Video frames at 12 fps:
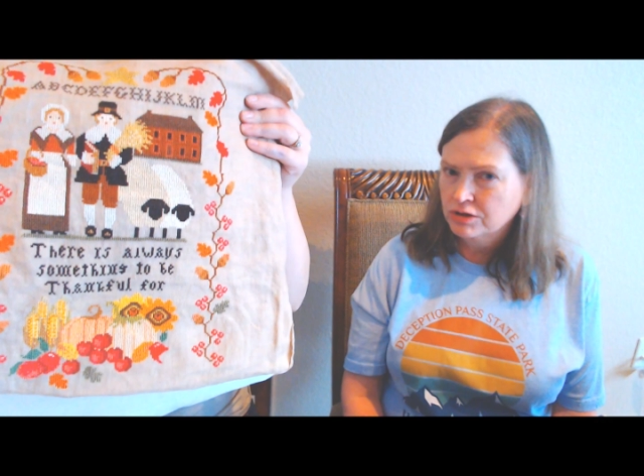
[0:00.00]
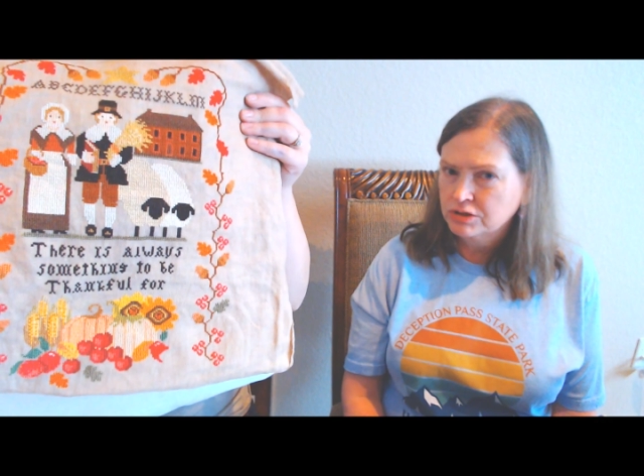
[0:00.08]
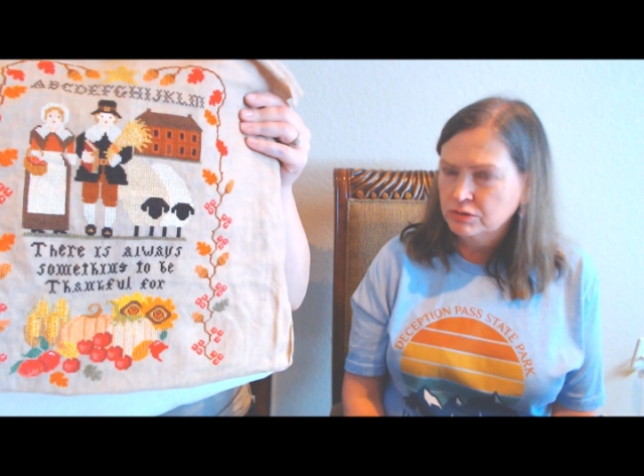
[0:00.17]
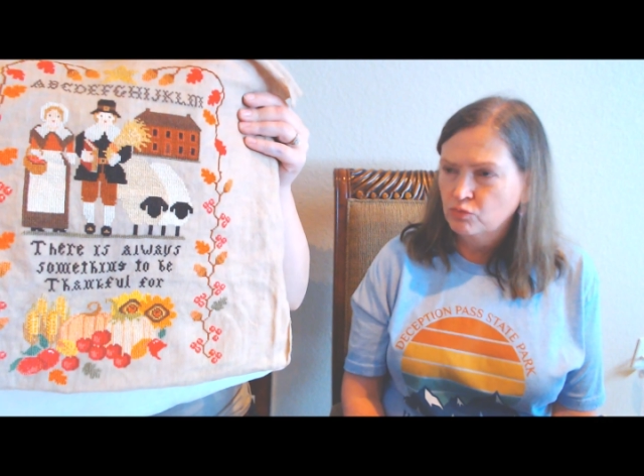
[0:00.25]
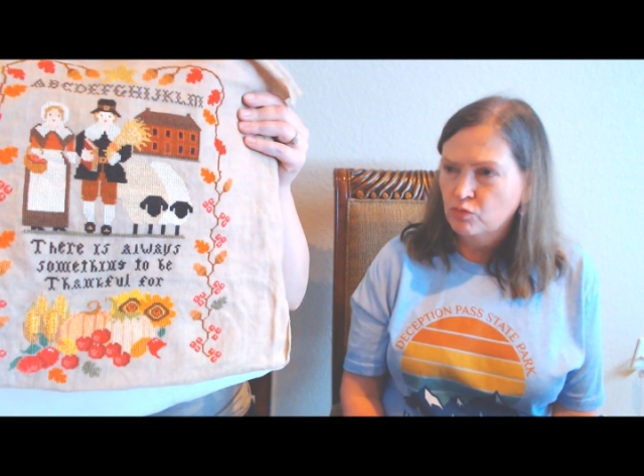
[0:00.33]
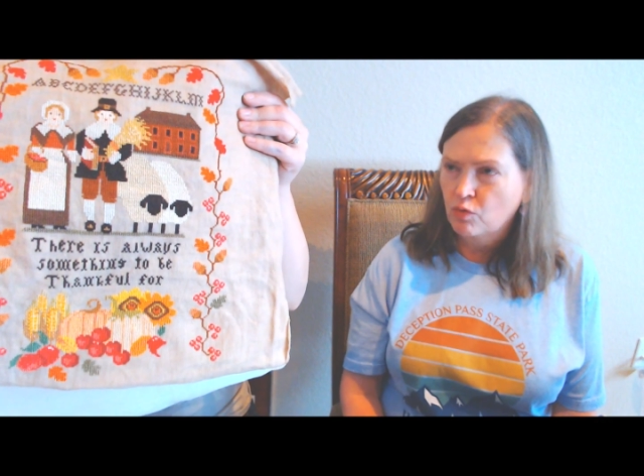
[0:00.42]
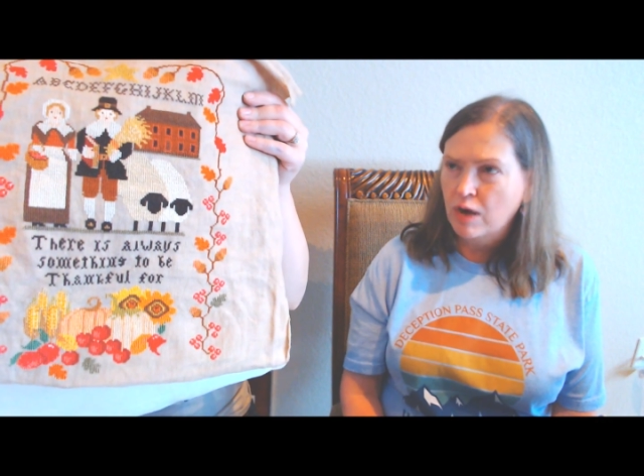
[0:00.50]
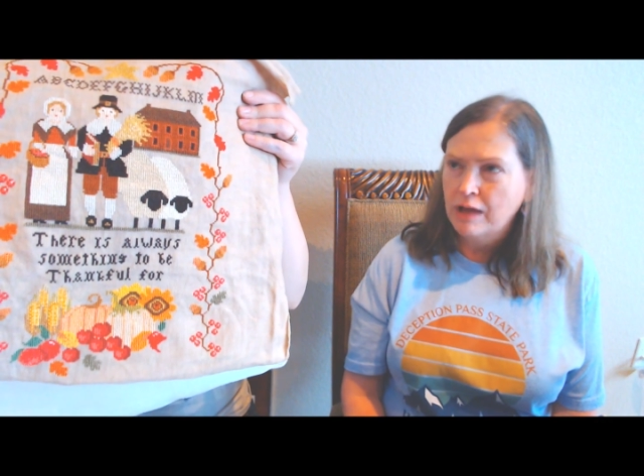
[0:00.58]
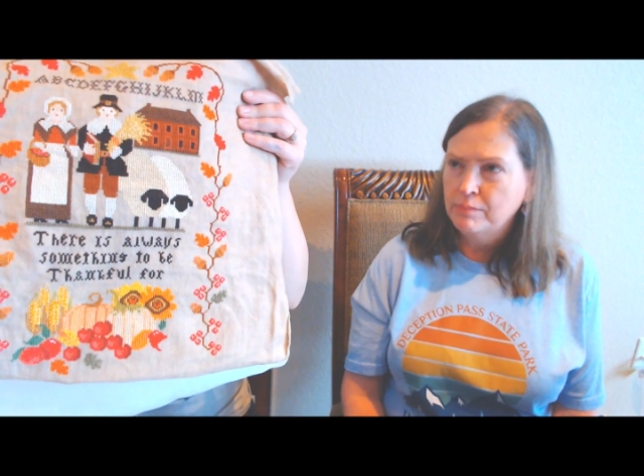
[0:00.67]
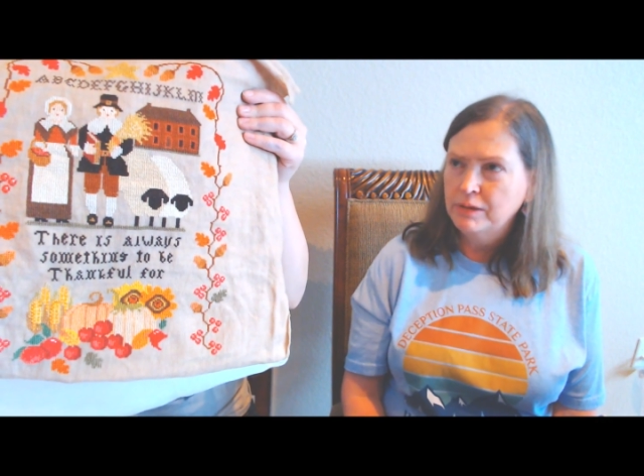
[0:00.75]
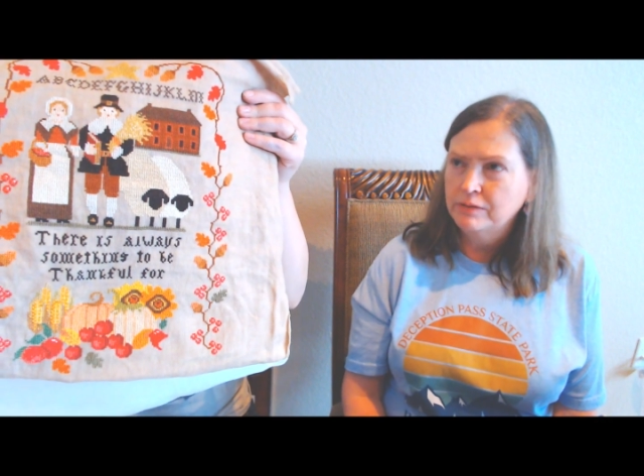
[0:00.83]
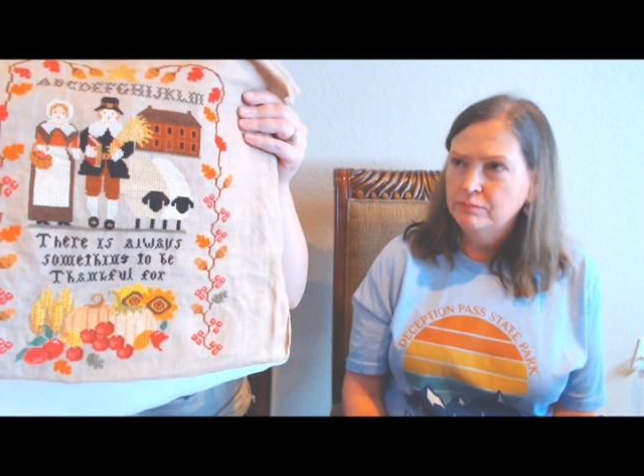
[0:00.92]
and
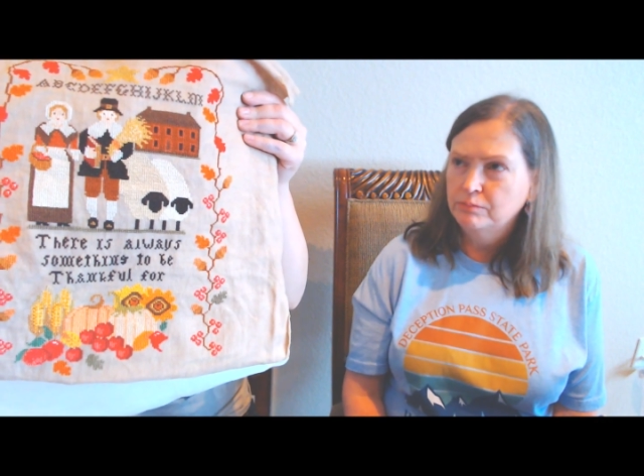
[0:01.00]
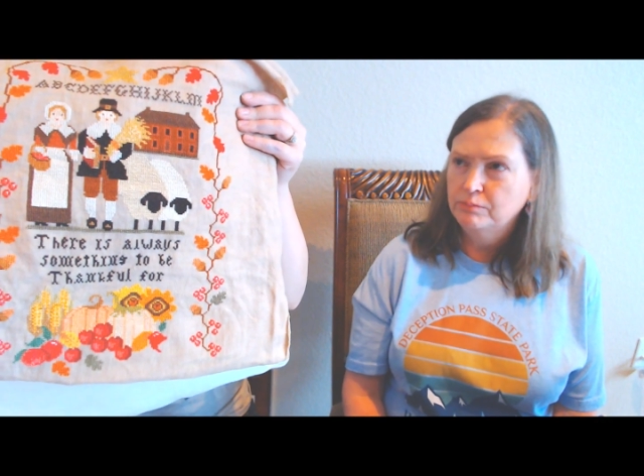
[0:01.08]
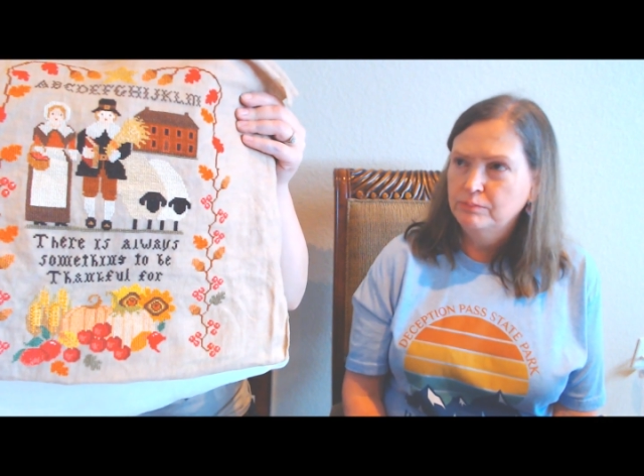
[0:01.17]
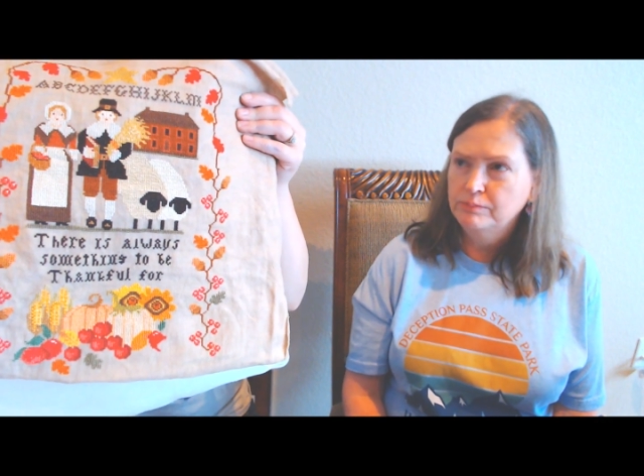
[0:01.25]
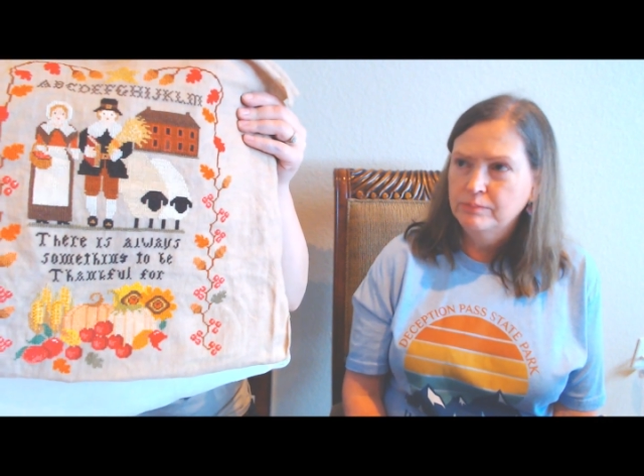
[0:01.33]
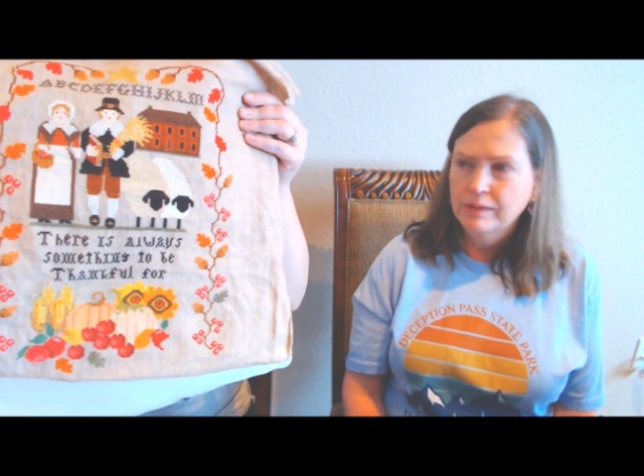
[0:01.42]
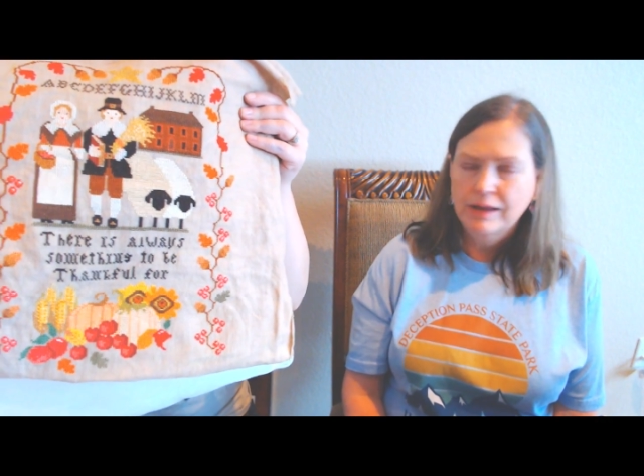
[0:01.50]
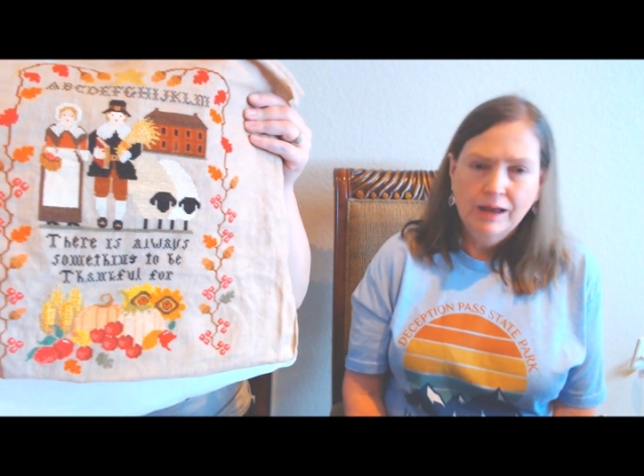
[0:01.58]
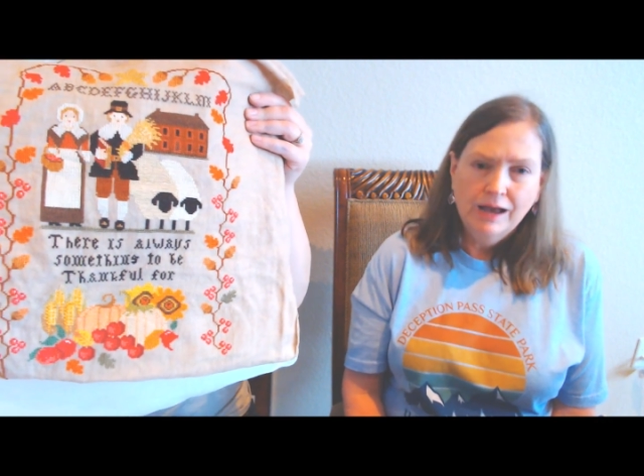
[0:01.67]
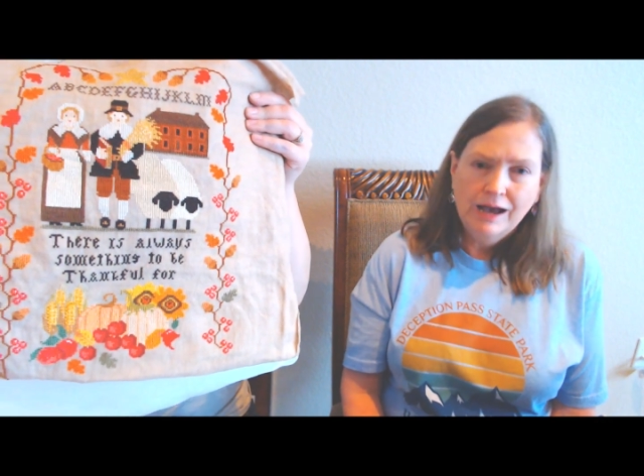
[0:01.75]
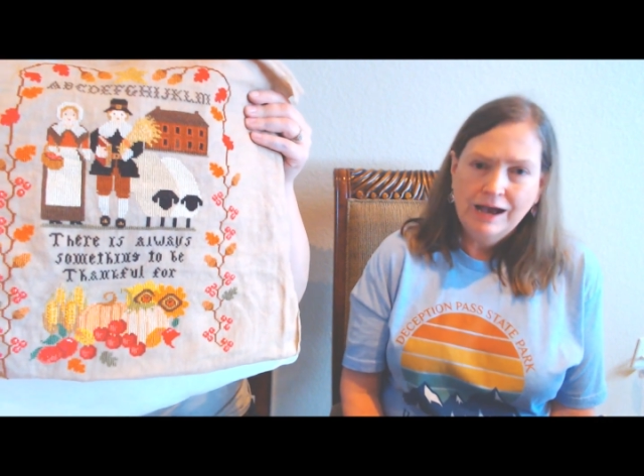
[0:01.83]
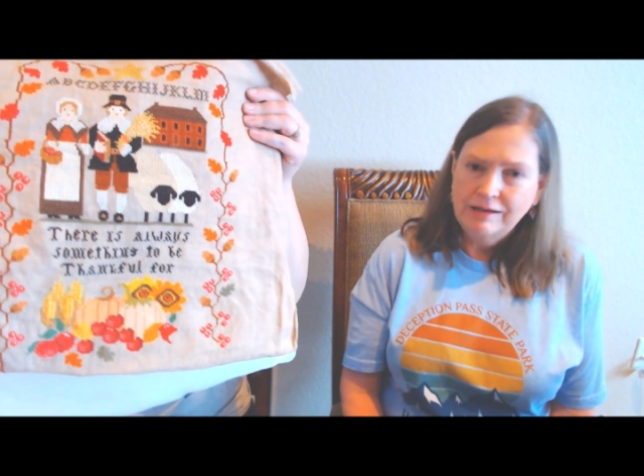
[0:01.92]
rabbit.
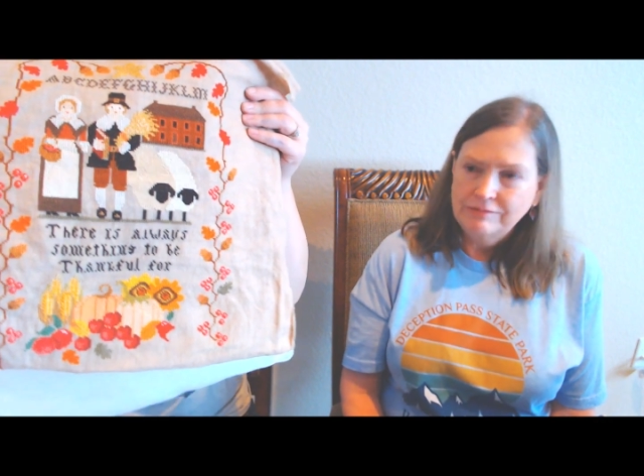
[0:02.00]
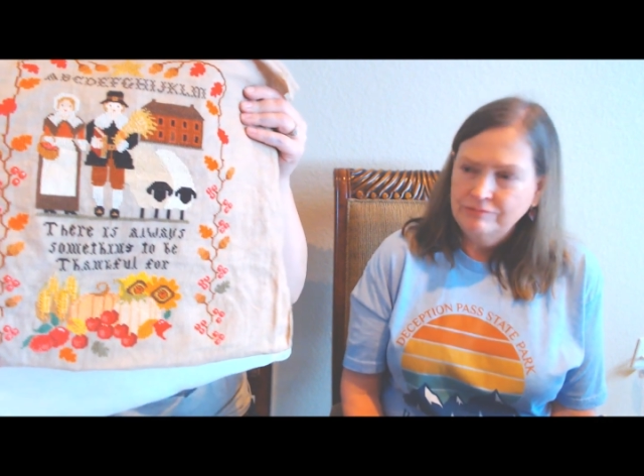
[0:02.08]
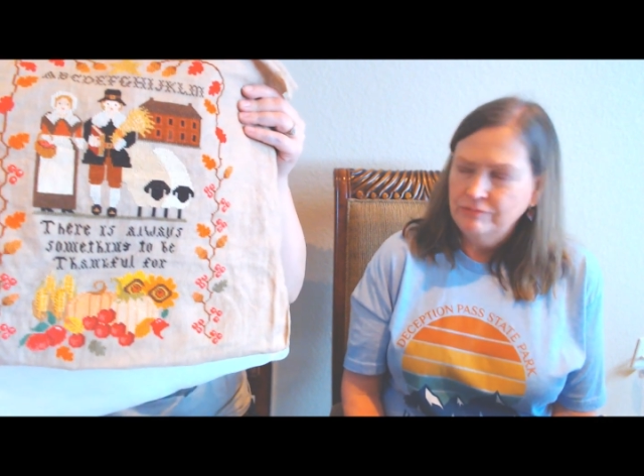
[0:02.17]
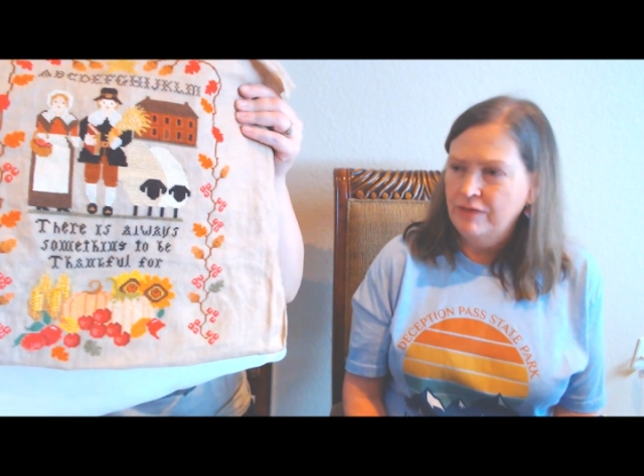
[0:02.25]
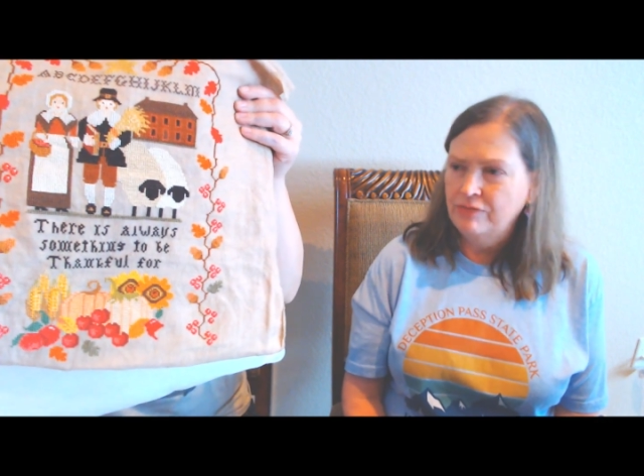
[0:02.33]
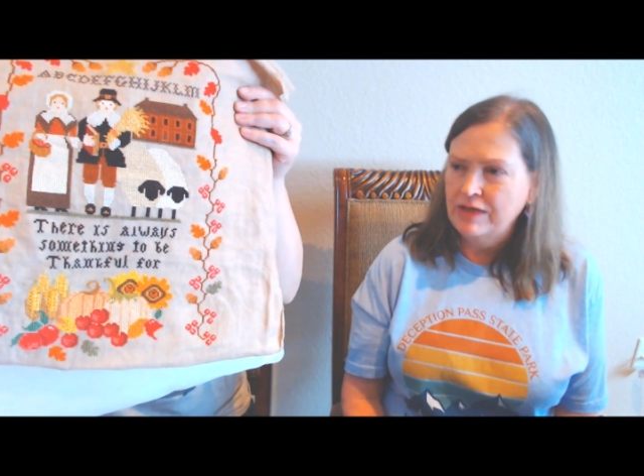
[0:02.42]
At